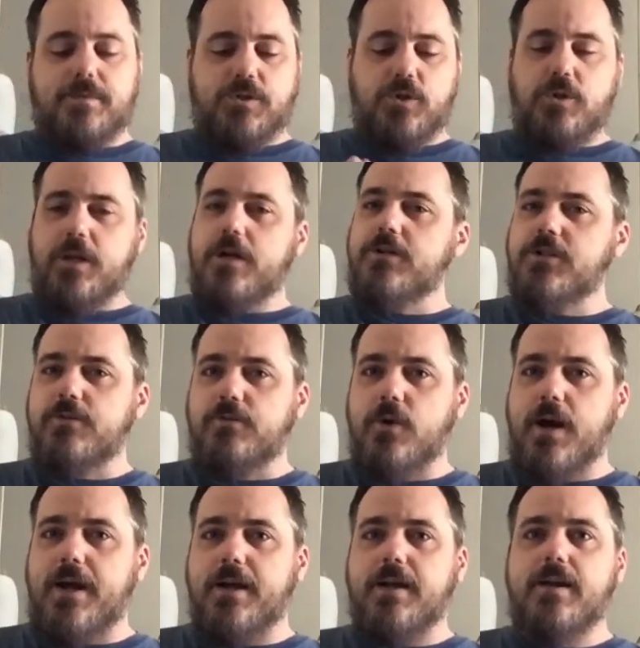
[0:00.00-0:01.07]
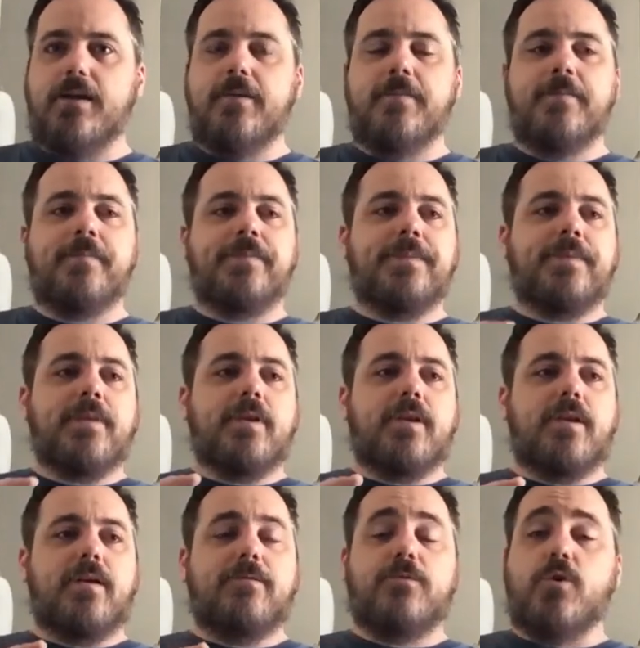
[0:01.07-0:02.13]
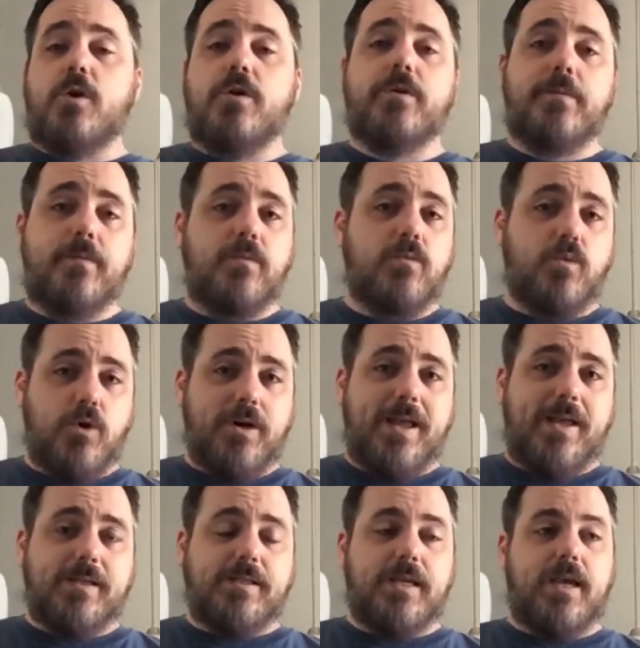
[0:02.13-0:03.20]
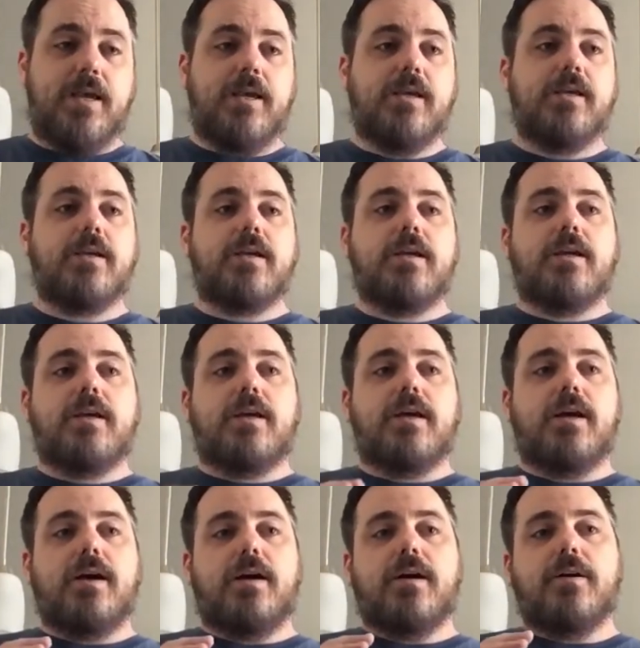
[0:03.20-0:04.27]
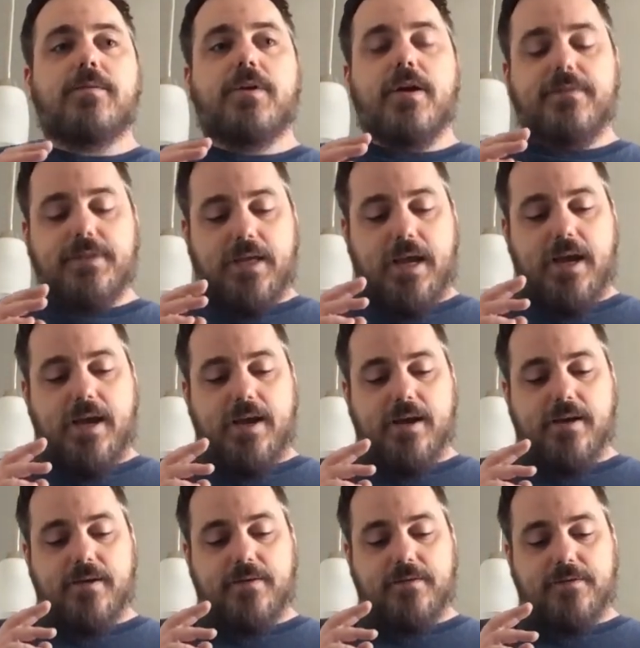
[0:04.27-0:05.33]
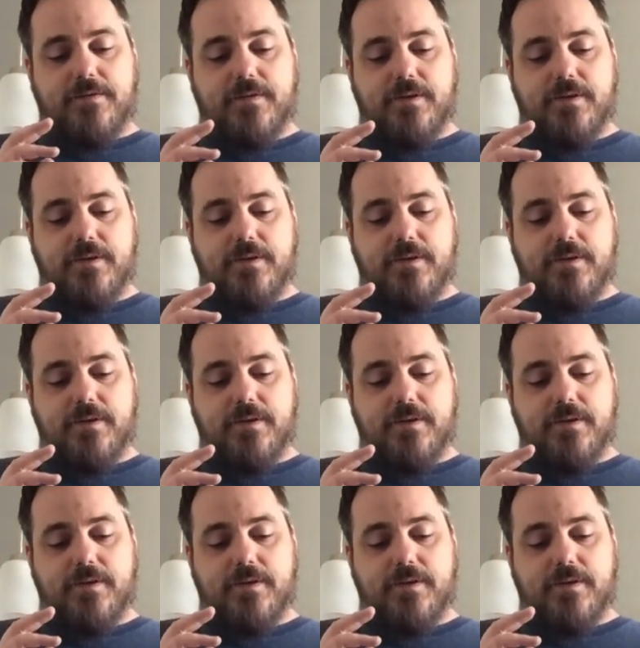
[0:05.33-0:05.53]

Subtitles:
Two letters of rec, 400 word essay. You have to have